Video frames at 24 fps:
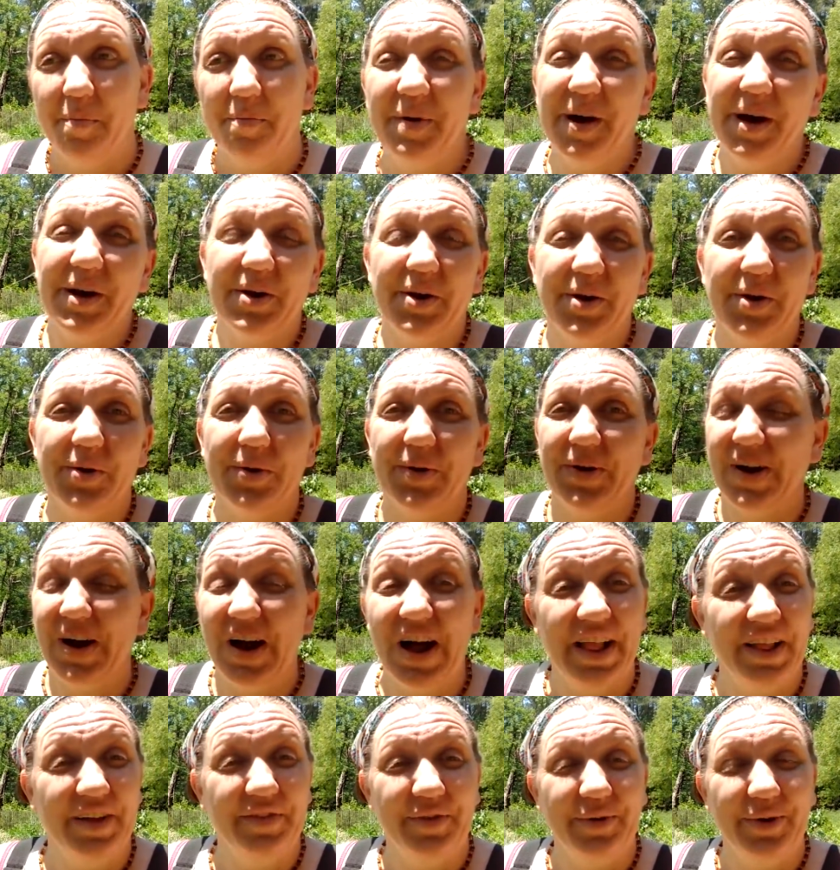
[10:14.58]
butter or
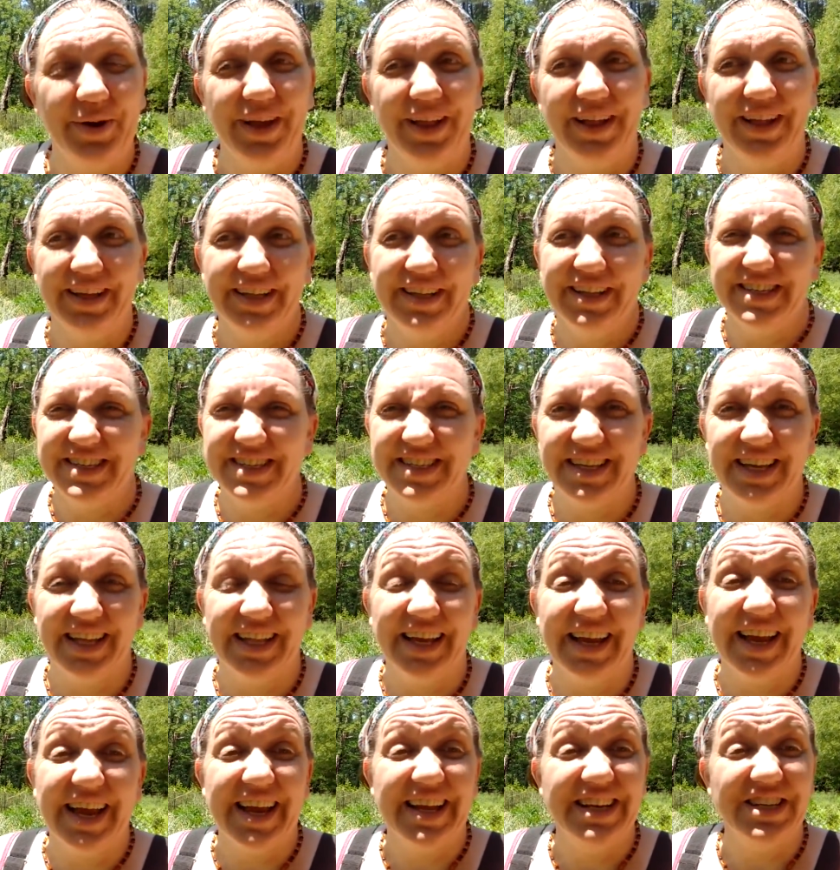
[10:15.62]
olive oil in the
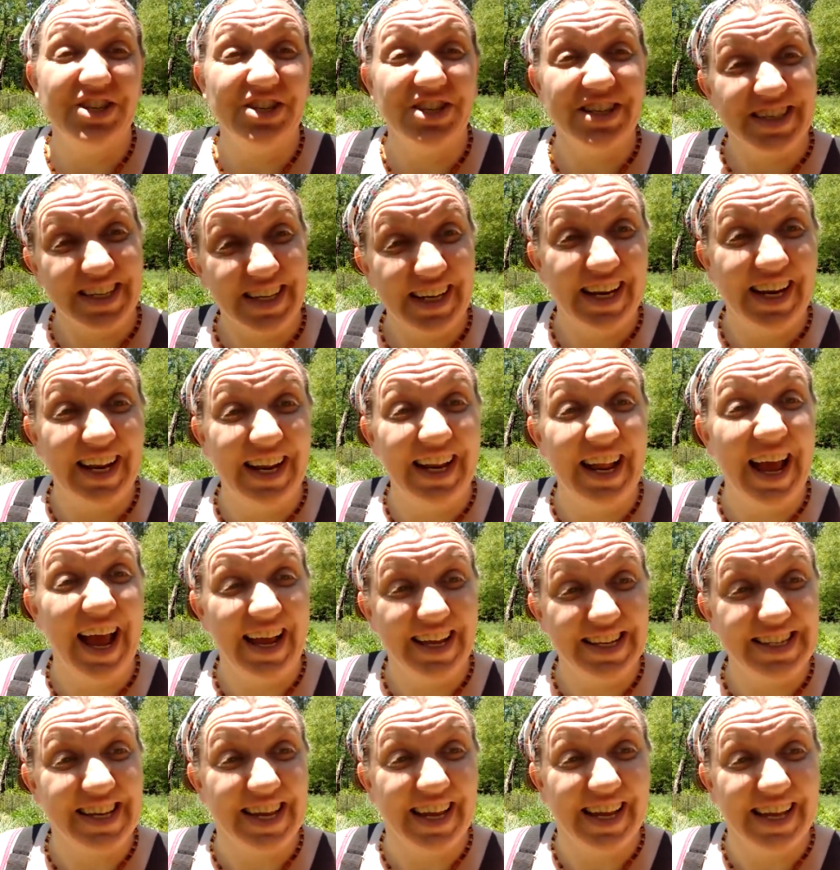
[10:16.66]
skillet and just eat it
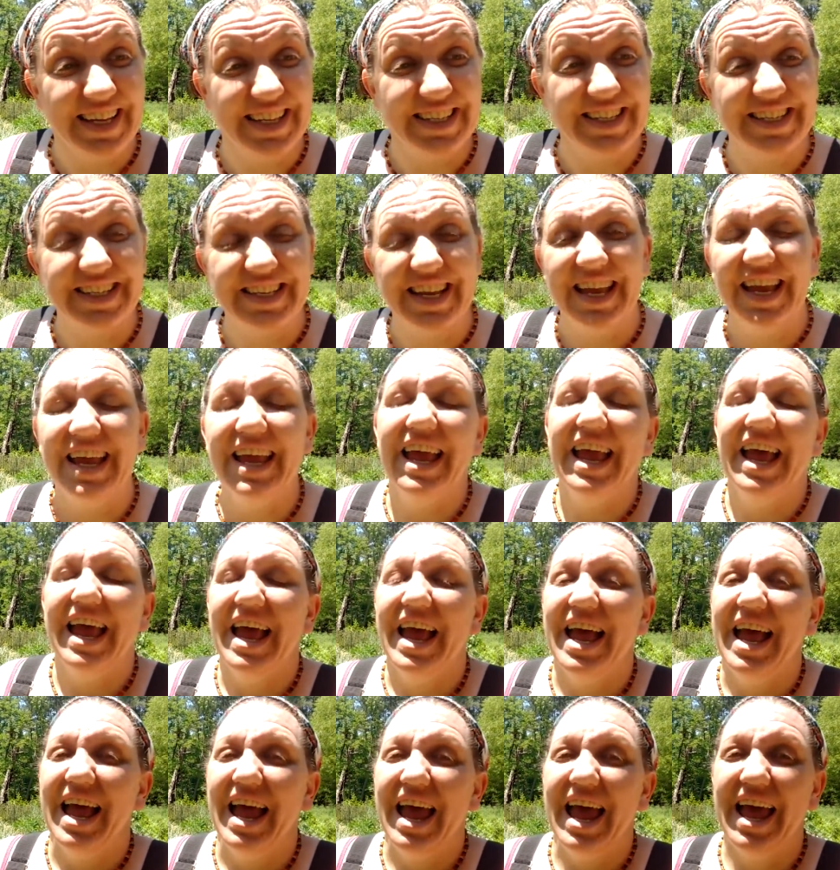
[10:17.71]
as is.
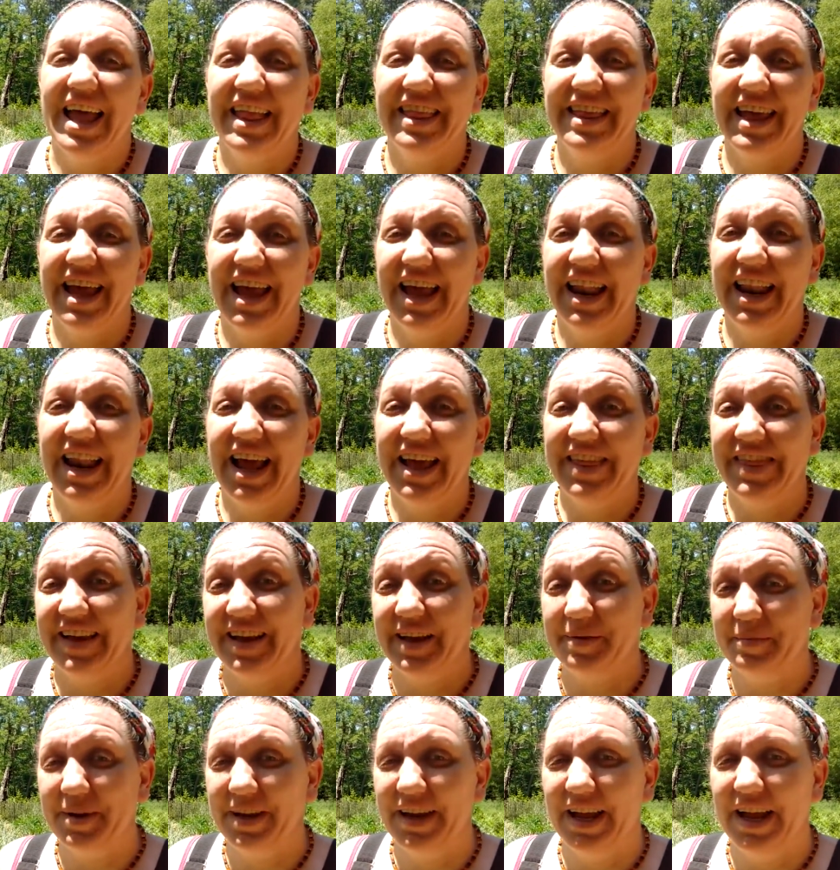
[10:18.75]
And then I
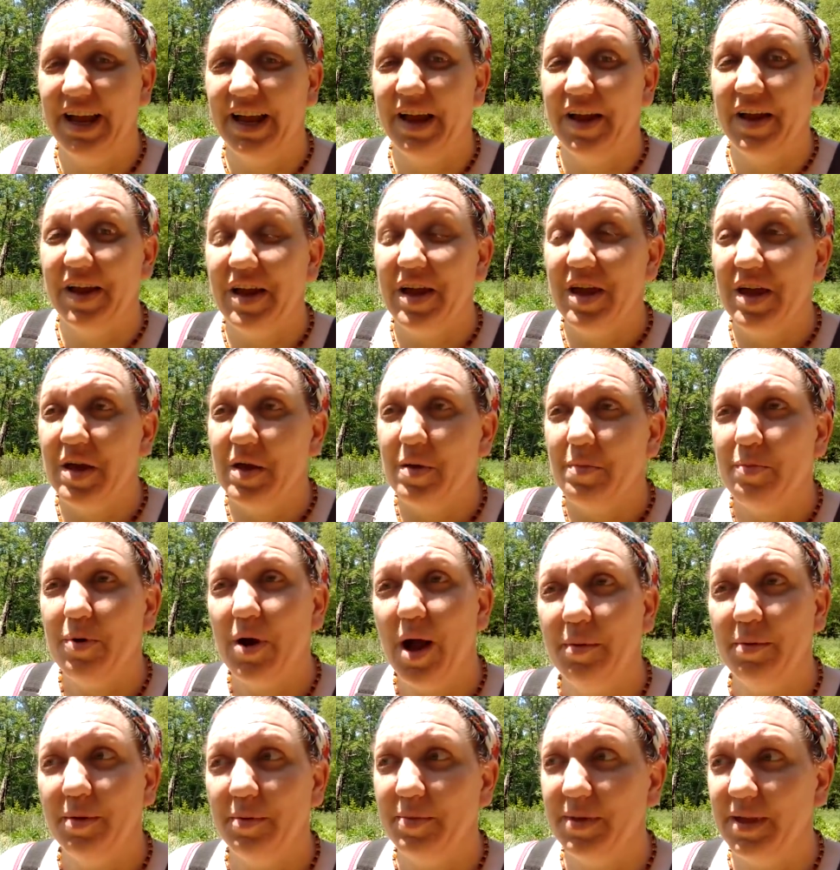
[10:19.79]
think I'm going to
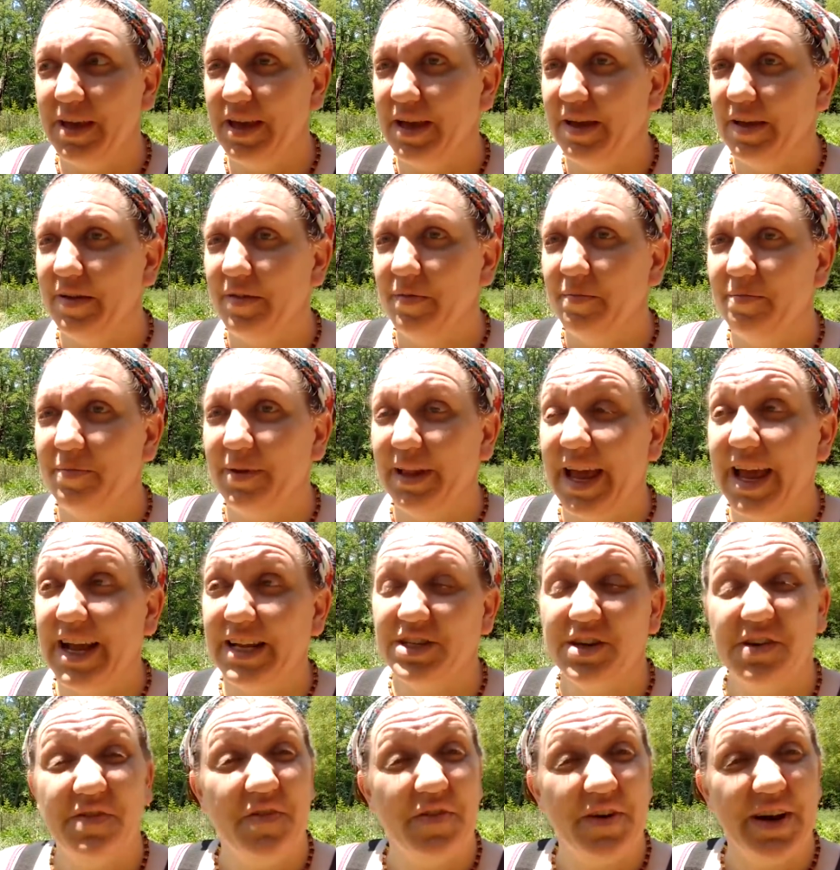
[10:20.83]
probably
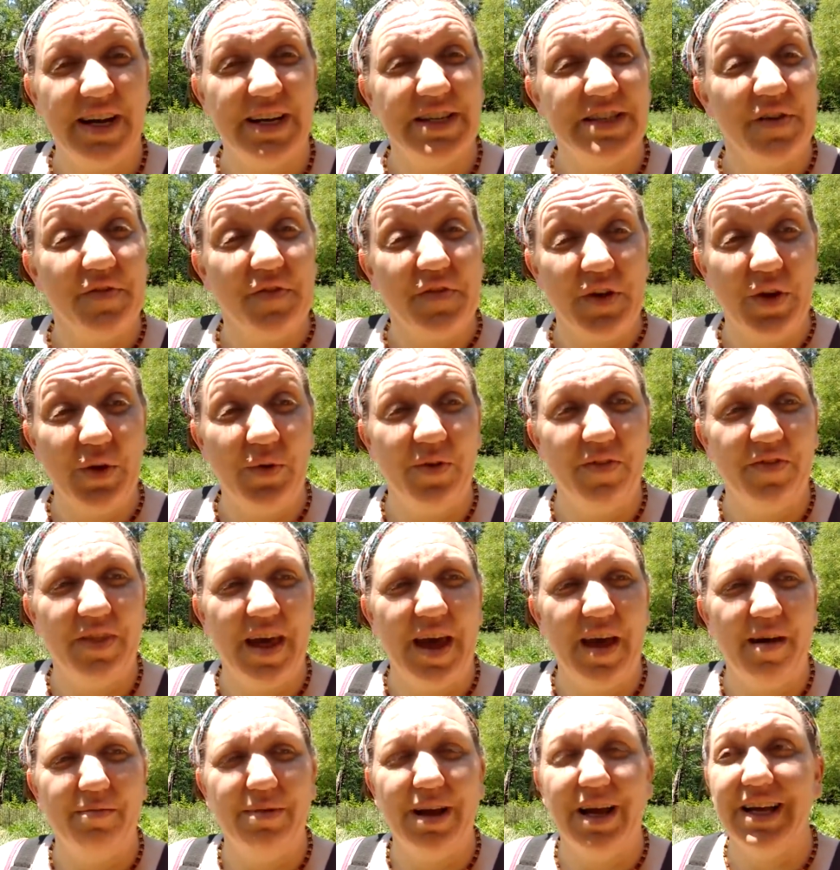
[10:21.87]
blanch and freeze a few of
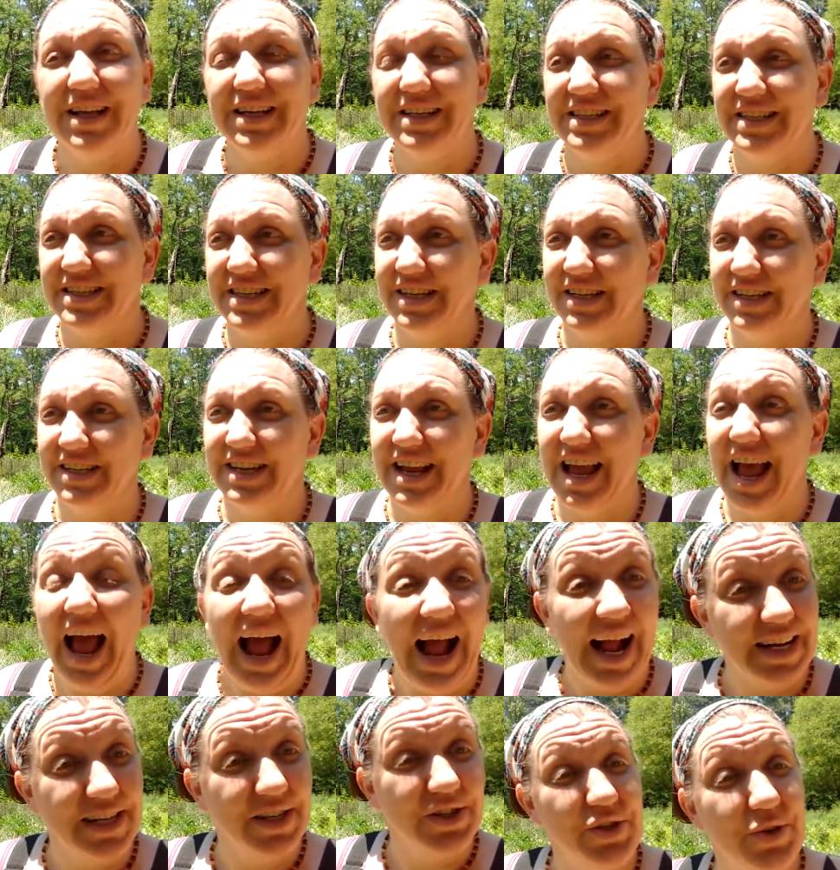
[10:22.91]
them to
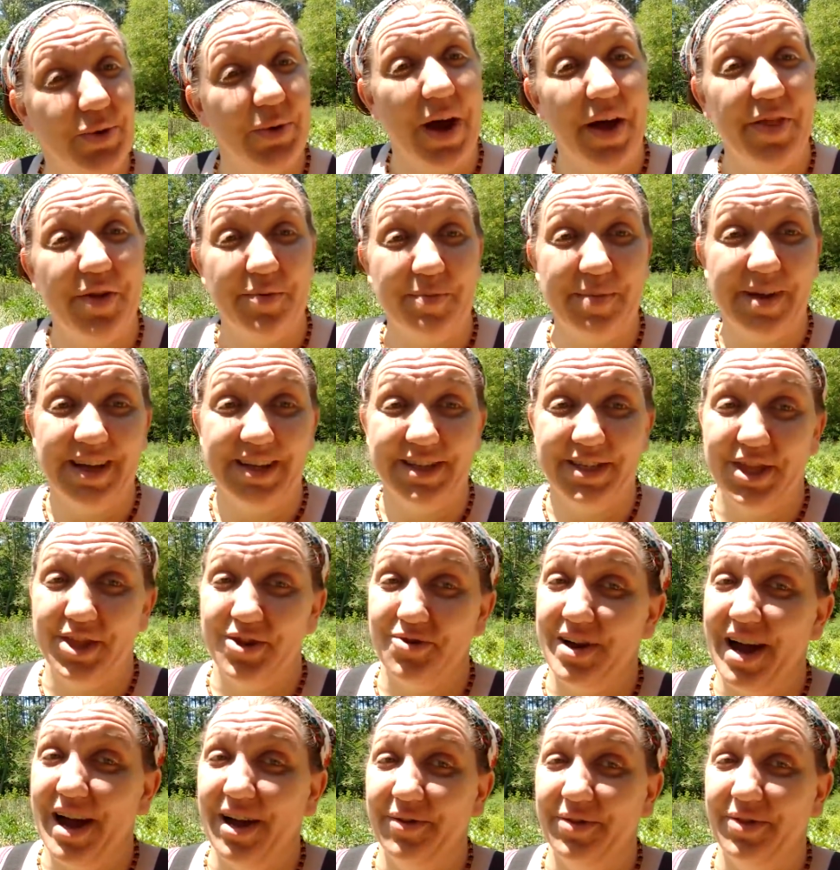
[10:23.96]
add to other meals
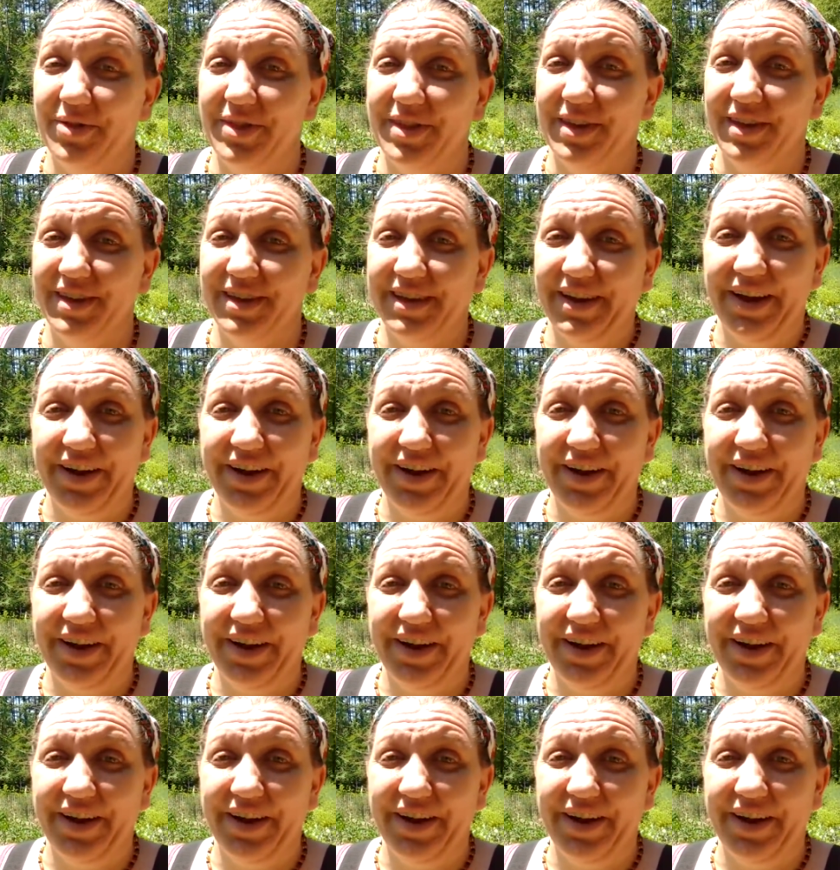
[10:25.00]
throughout the